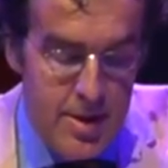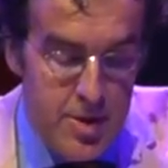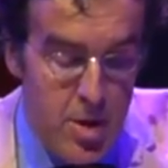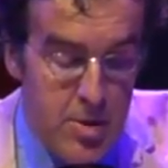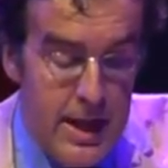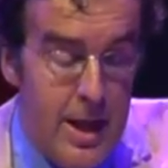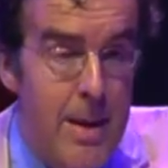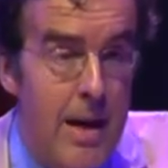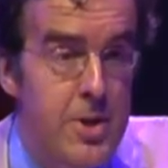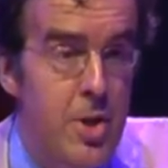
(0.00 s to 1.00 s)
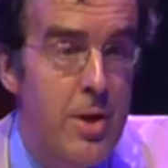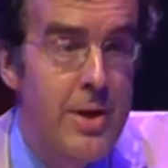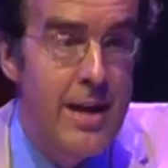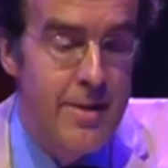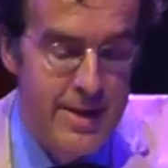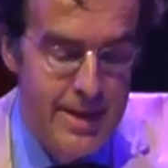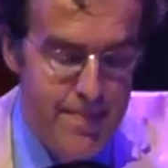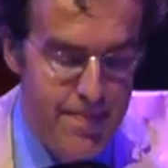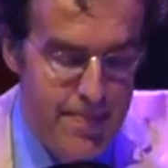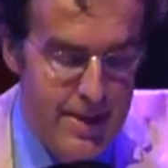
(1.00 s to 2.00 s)
Talking about solidarity.
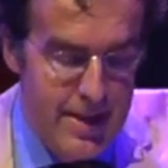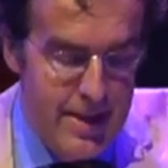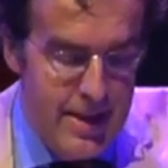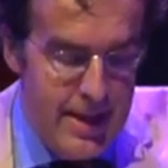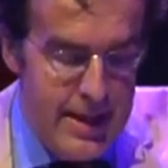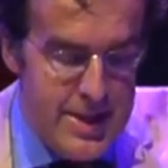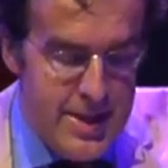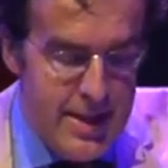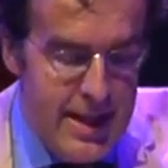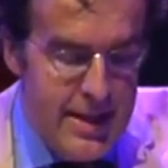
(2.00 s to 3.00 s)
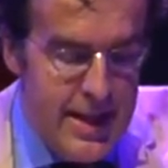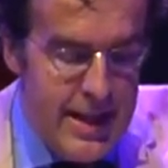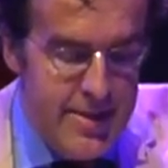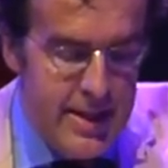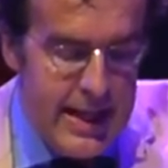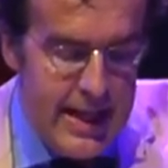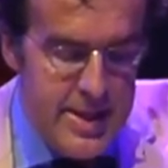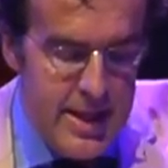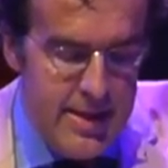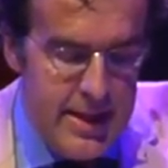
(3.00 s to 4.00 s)
It's indeed the case
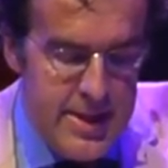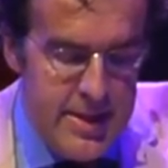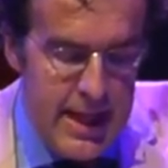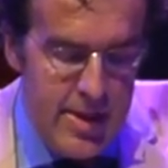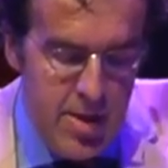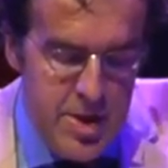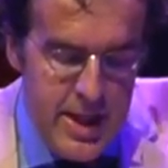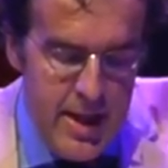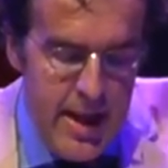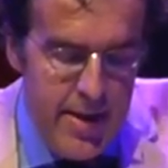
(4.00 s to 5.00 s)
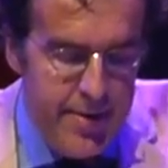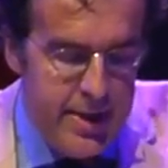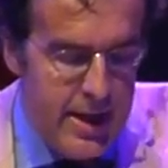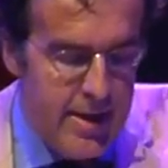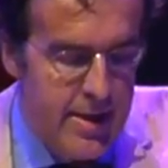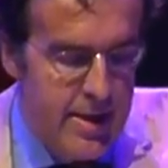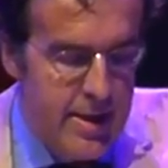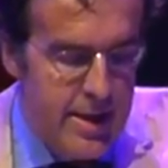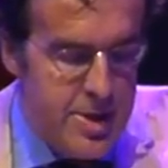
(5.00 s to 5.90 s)
that this technology in healthcare is